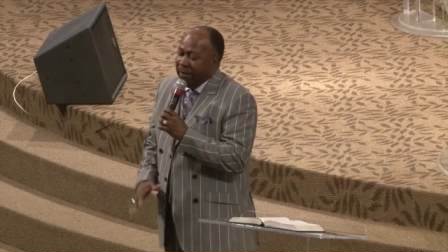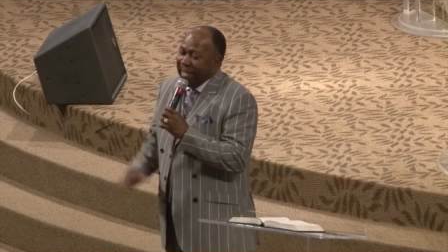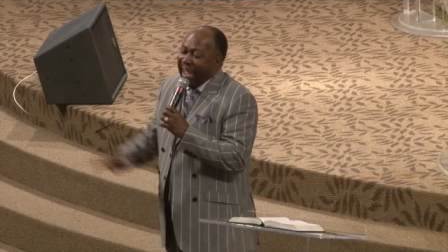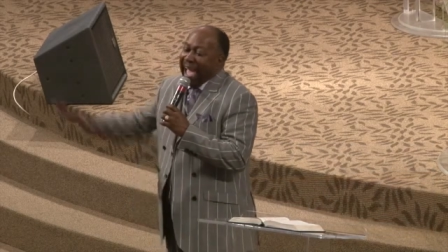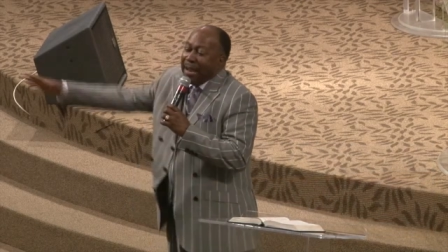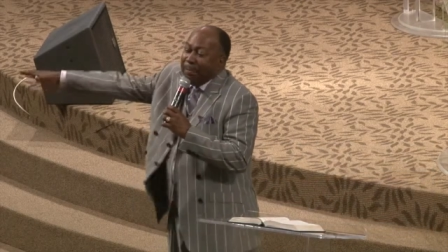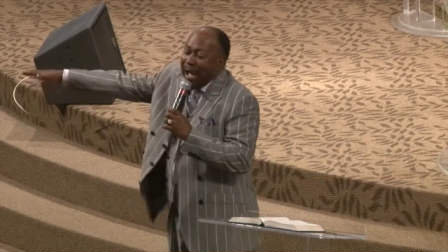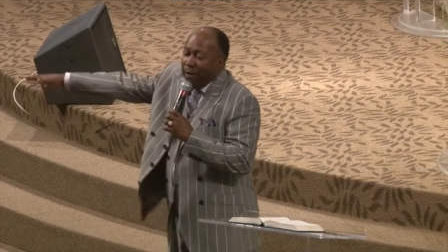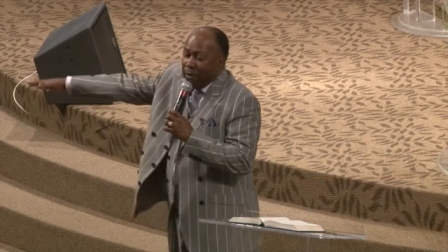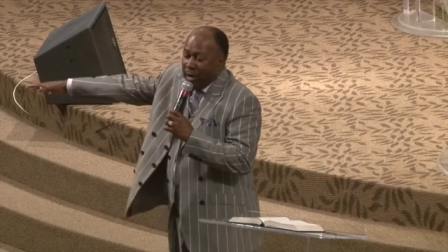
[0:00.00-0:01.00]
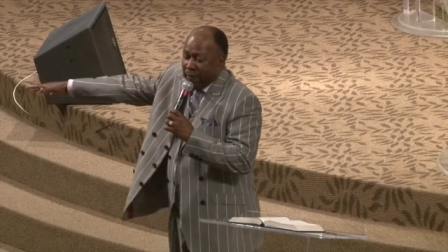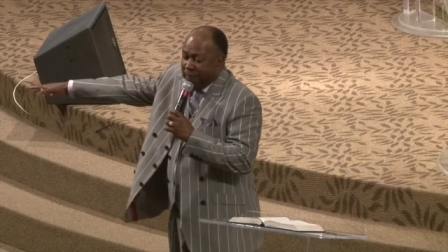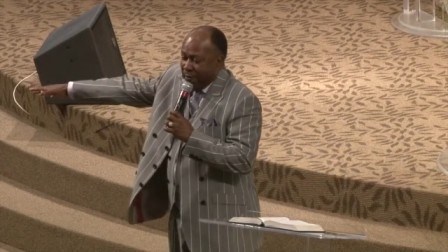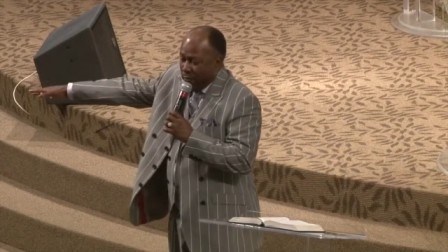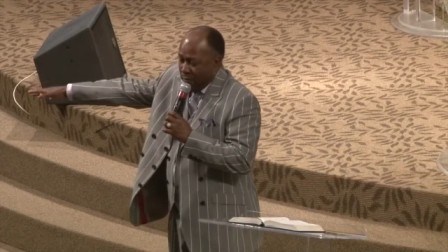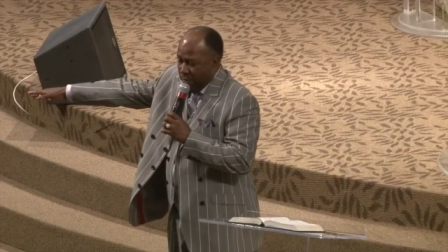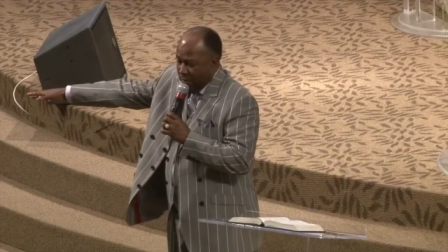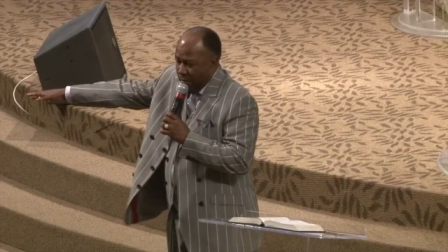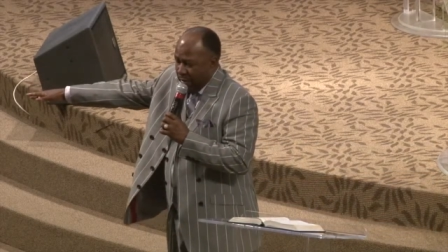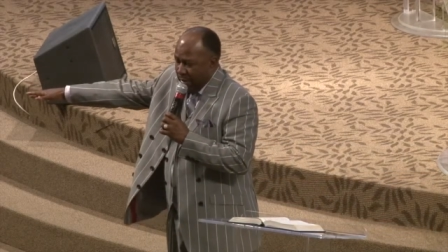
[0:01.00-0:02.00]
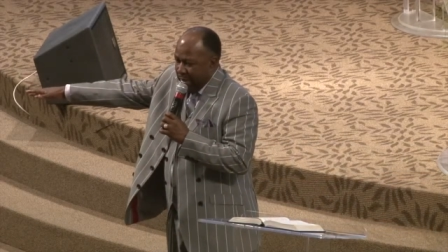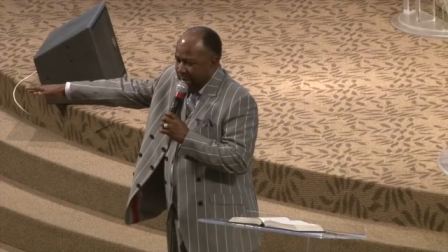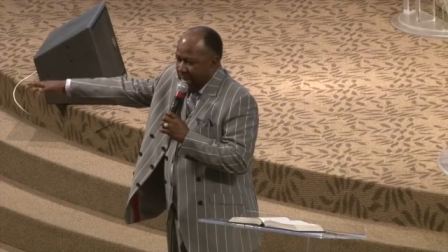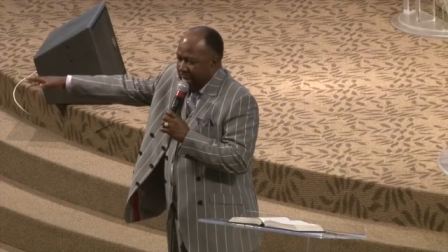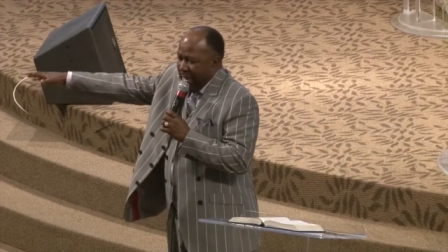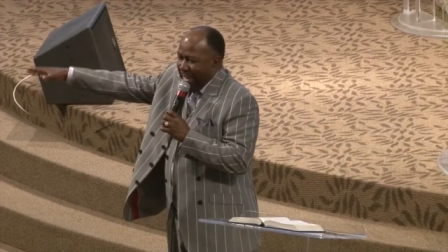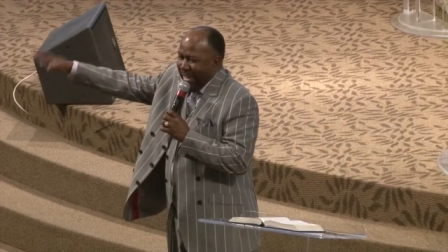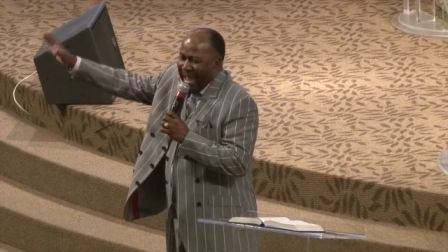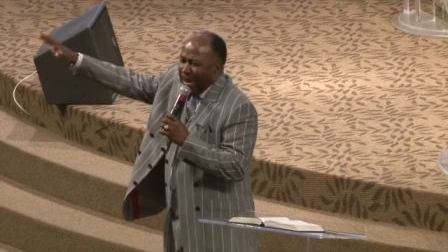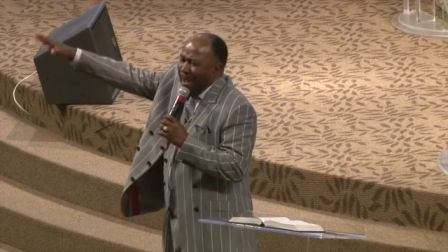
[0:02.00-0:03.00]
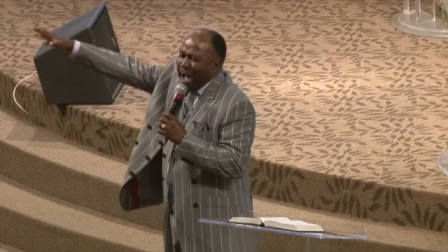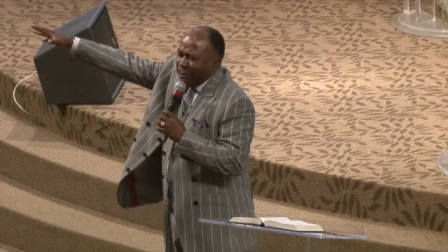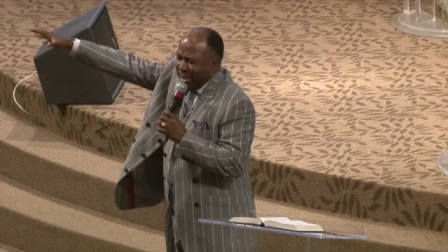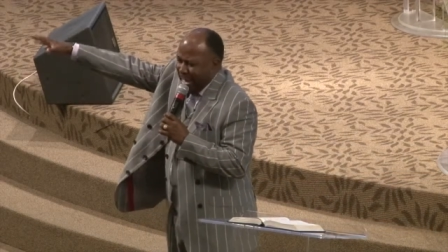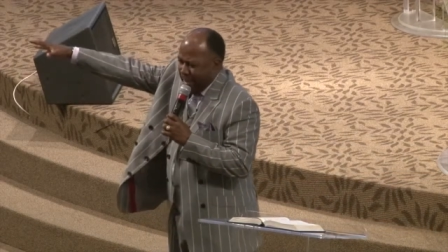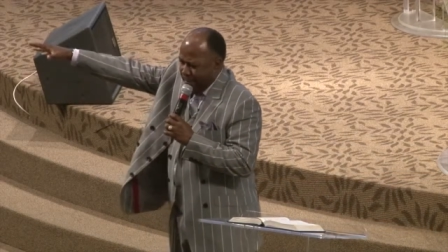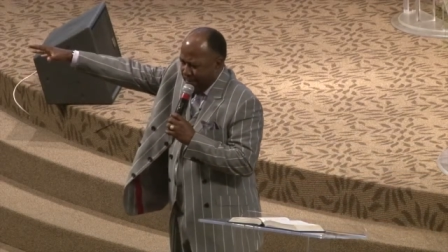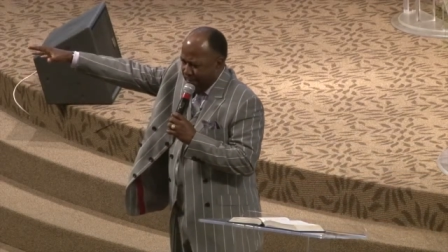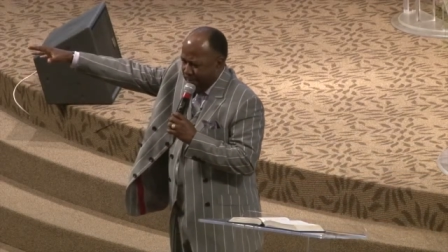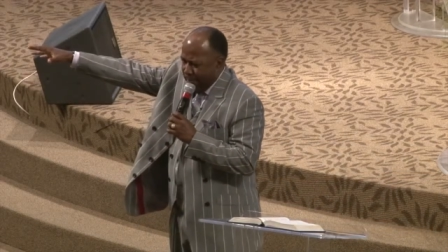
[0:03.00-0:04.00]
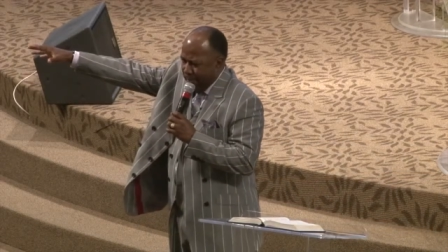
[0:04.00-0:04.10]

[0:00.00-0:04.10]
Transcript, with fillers: Walk. Forget about other folk. Uh -huh. It ain't about them.